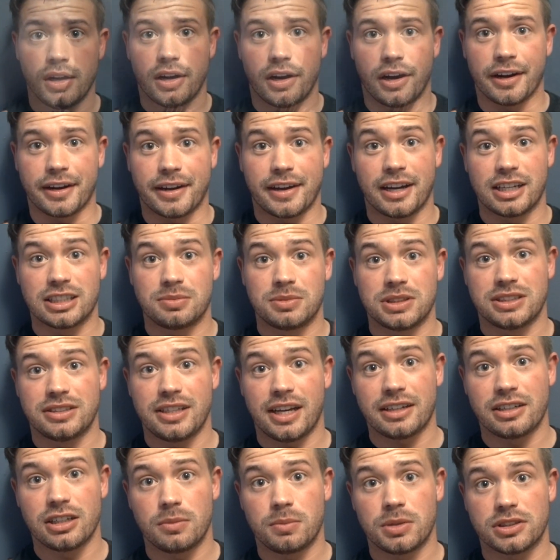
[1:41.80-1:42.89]
Alright guys,
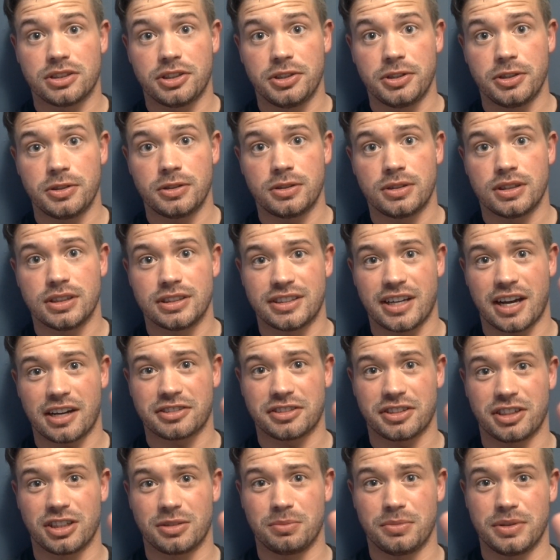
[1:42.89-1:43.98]
mistake number 2 is
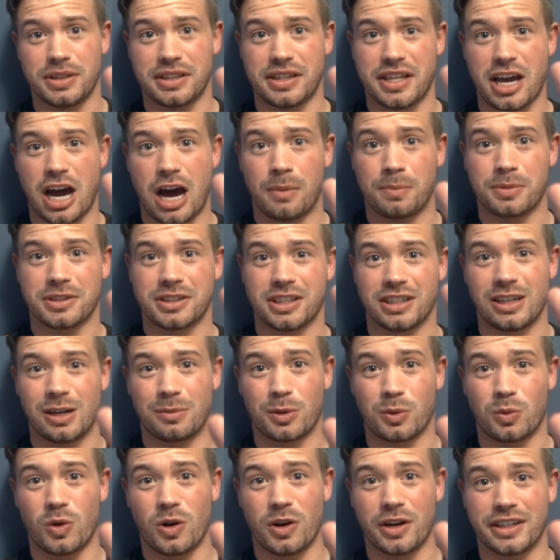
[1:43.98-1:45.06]
actually going to be the opposite of
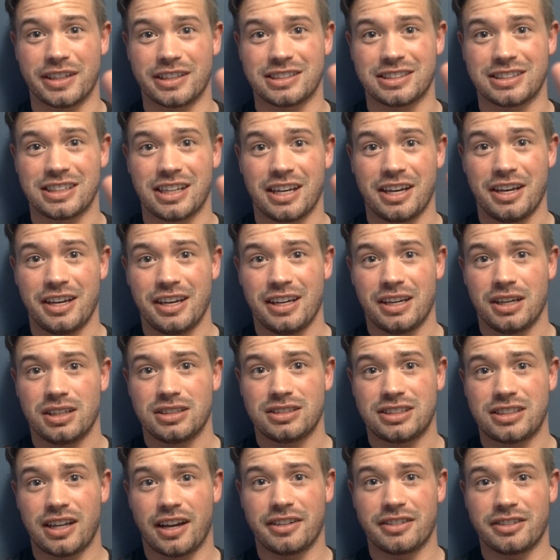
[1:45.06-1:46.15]
number 1. It's
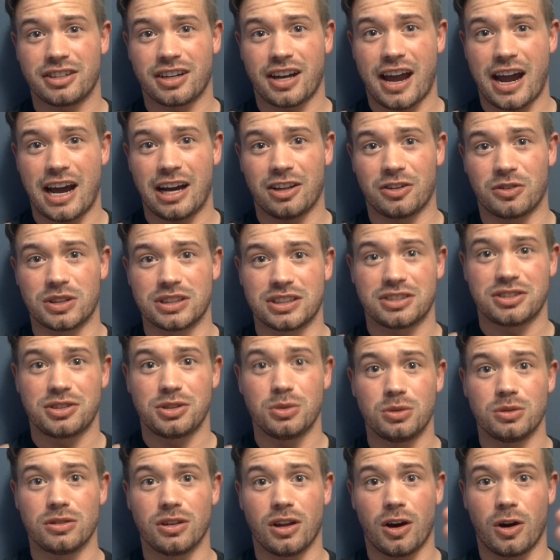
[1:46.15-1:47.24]
setting your calories
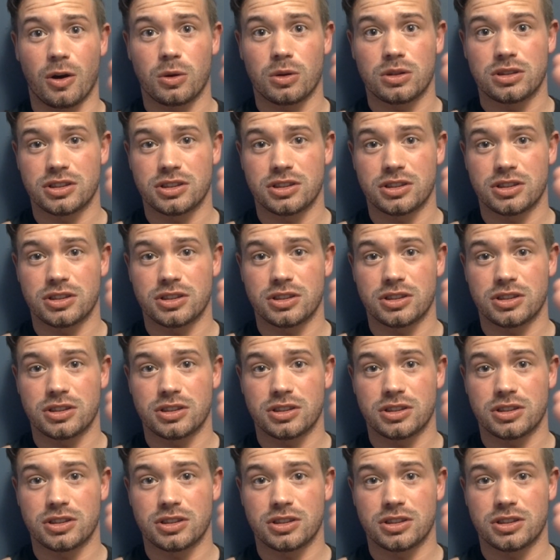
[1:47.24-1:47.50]
too low.